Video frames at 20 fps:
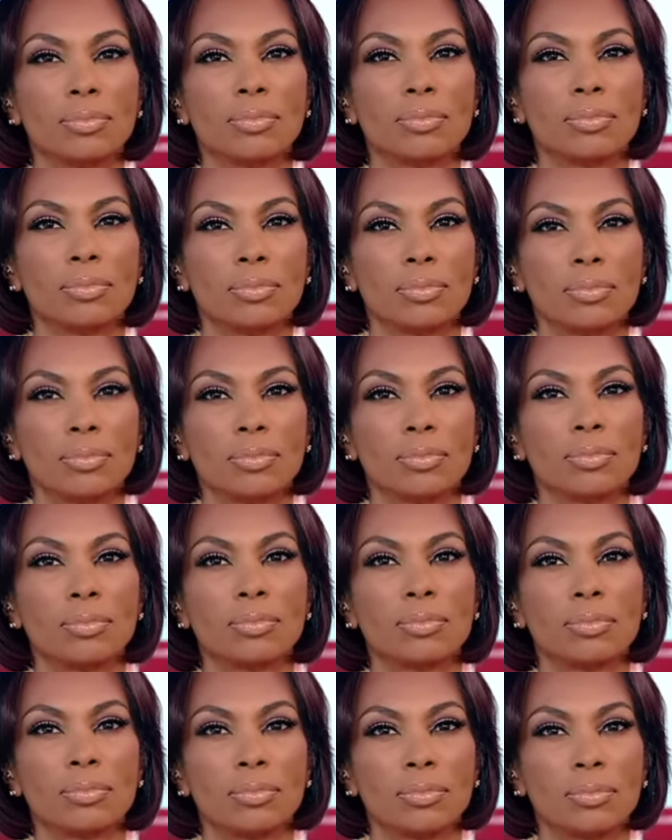
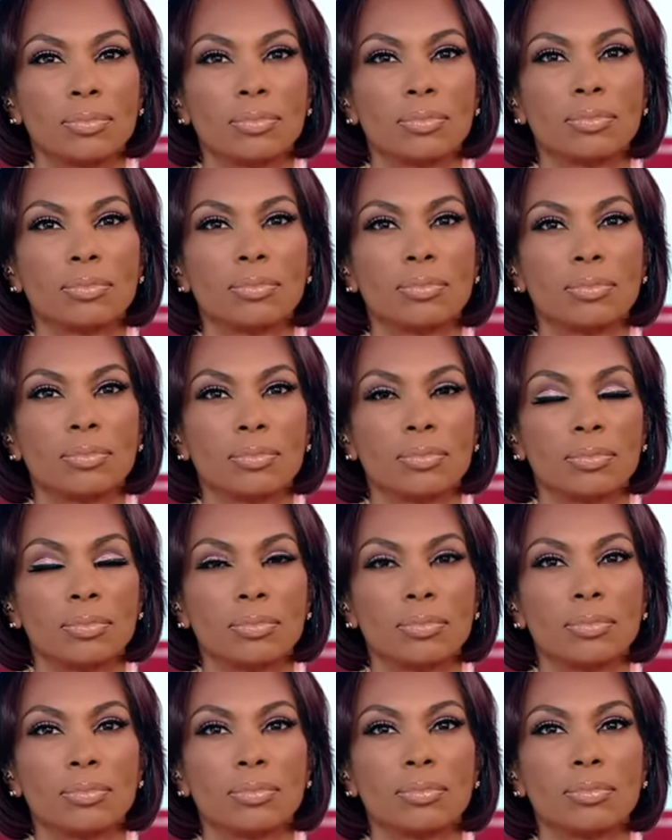
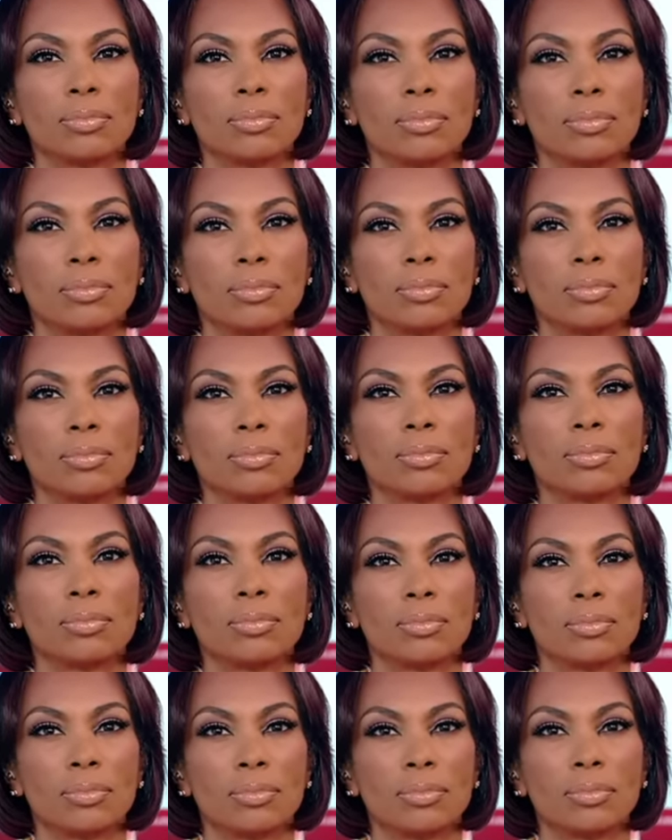
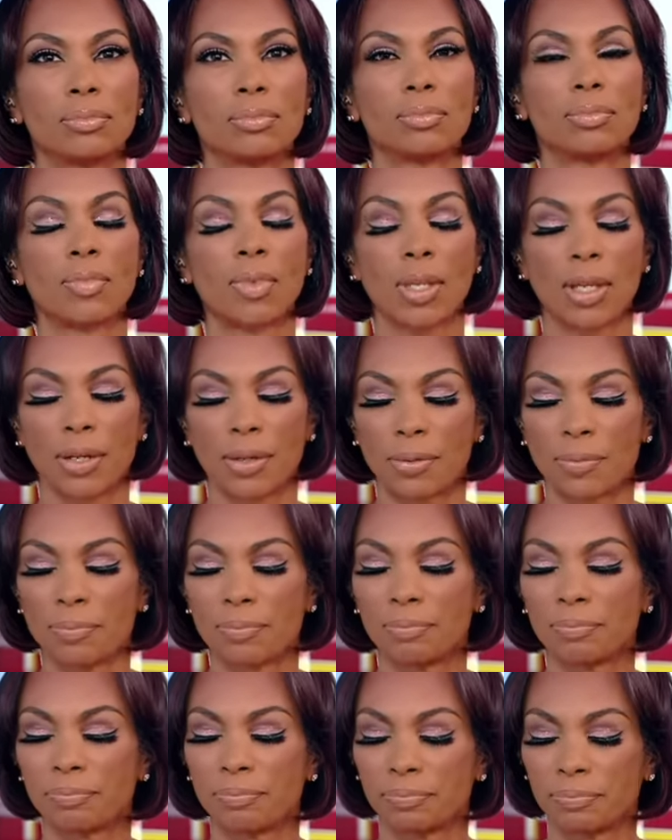
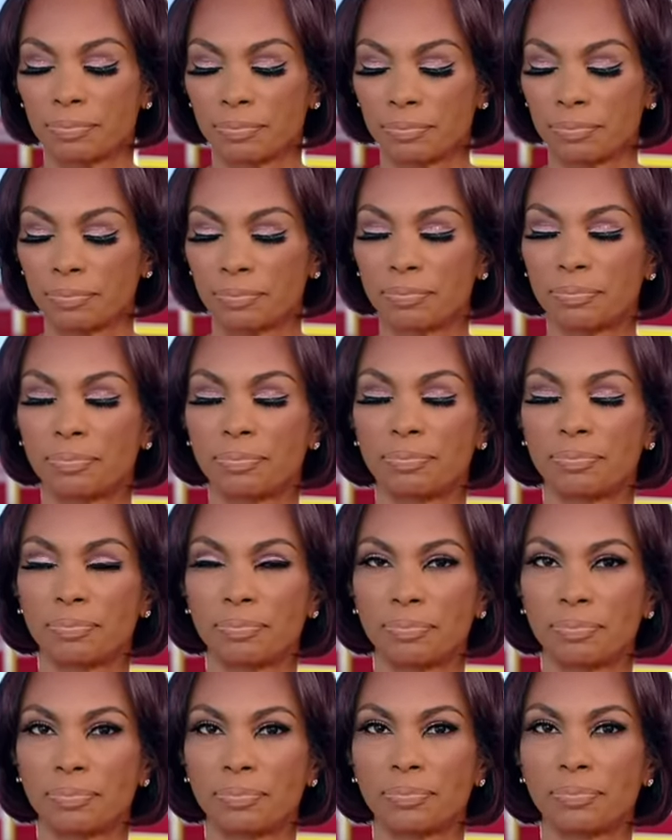
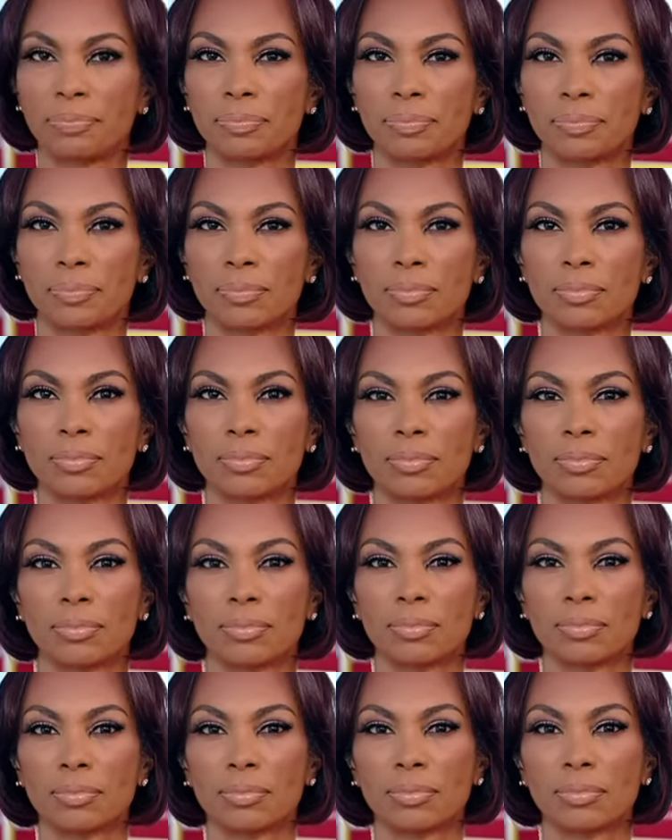
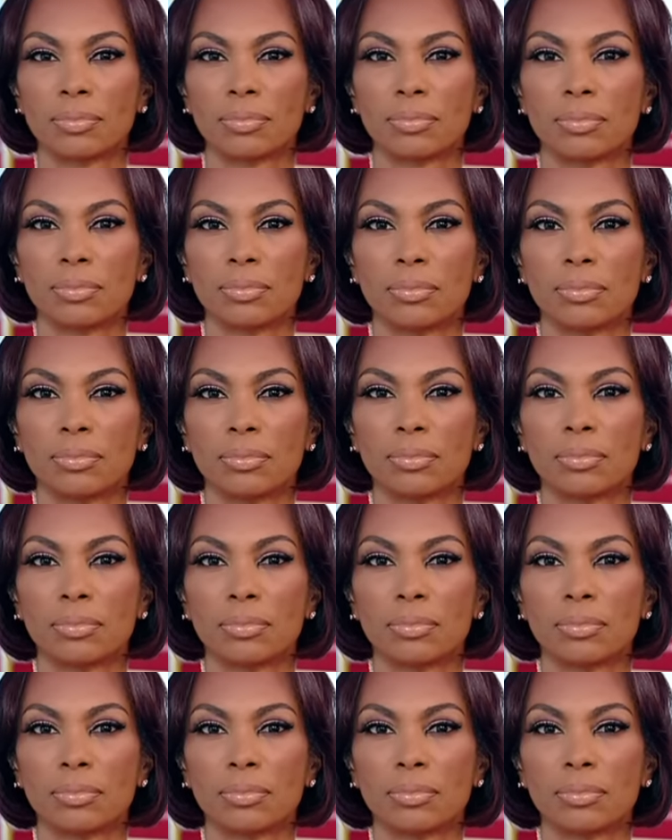[no speech]